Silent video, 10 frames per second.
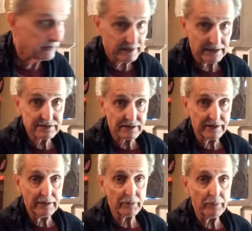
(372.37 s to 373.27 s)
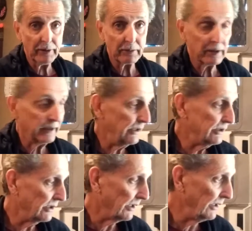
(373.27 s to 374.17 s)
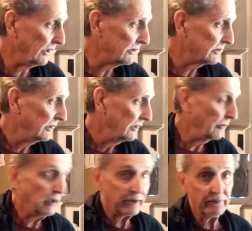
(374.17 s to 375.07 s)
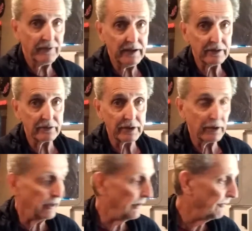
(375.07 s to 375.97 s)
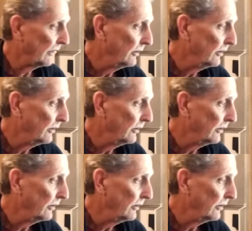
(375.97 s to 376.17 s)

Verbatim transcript: that's the name of the publication I guess you might you can find it on the internet,